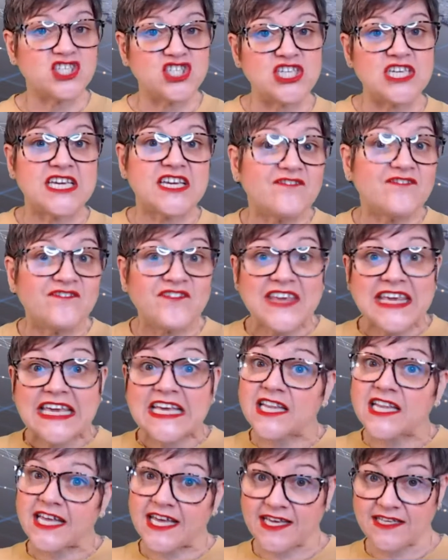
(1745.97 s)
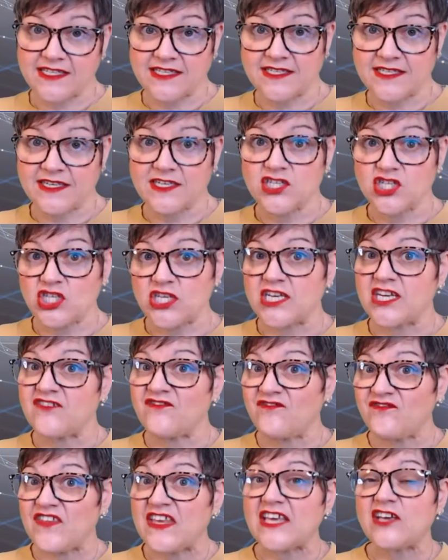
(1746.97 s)
She can feel it. She
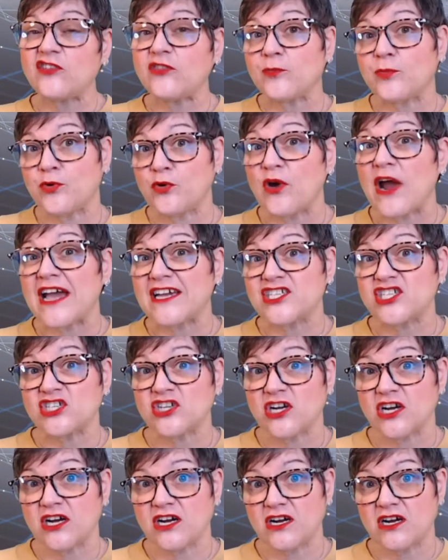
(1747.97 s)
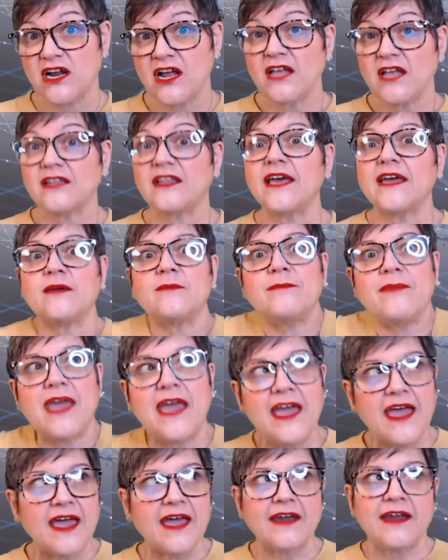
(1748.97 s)
can feel the pressure. Like,
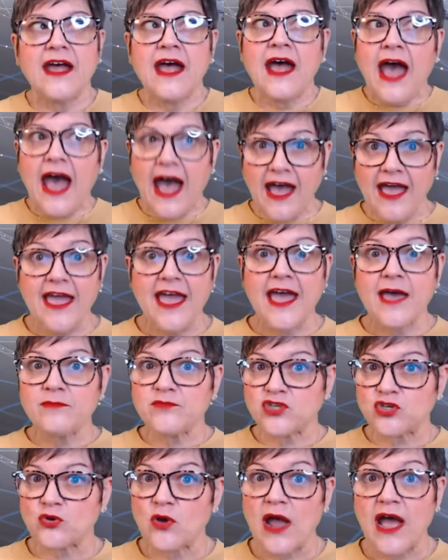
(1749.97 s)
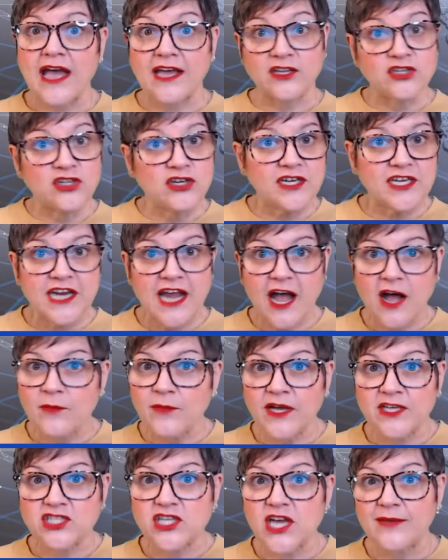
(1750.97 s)
man, I am trying. Look at how
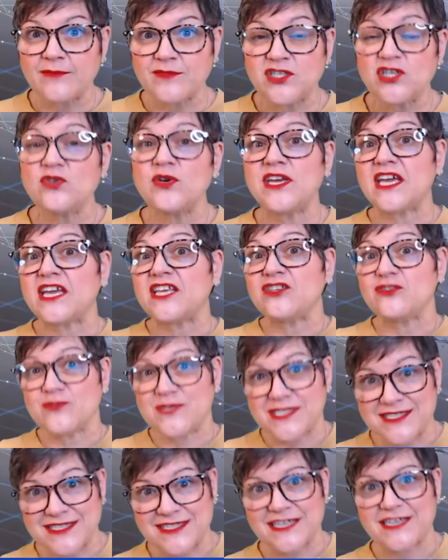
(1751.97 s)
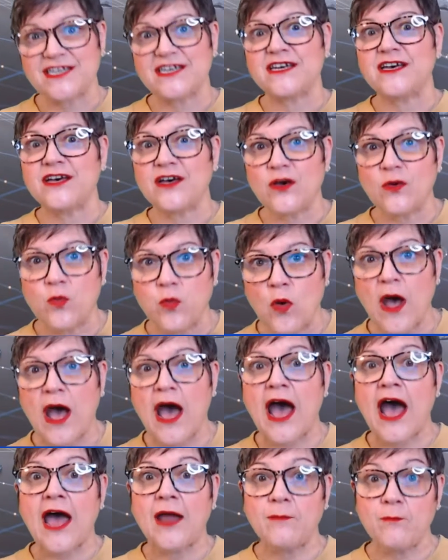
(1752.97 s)
much I'm doing. And you still
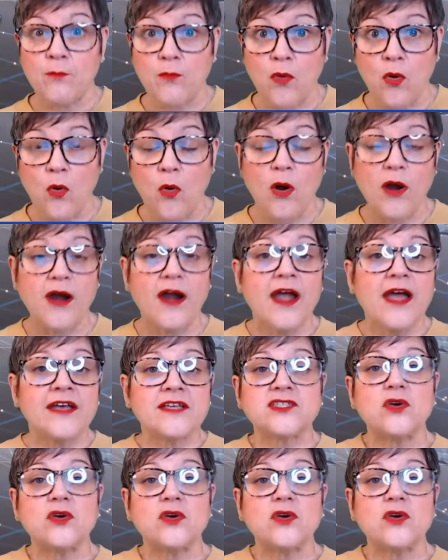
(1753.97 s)
want more.